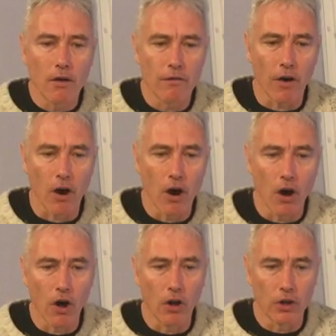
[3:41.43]

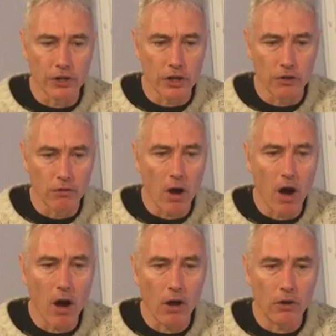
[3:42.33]
folly,
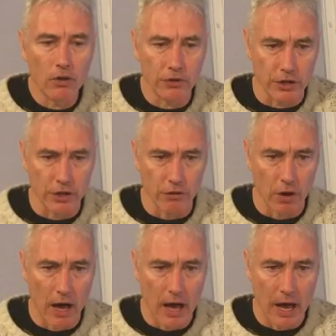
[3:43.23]
rolly,
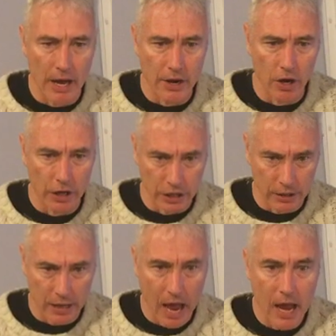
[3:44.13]
ride,
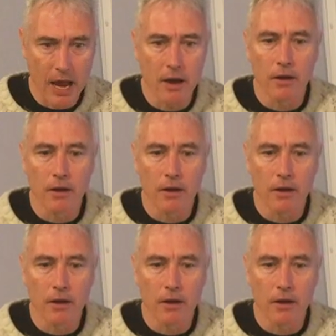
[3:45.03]
olly day,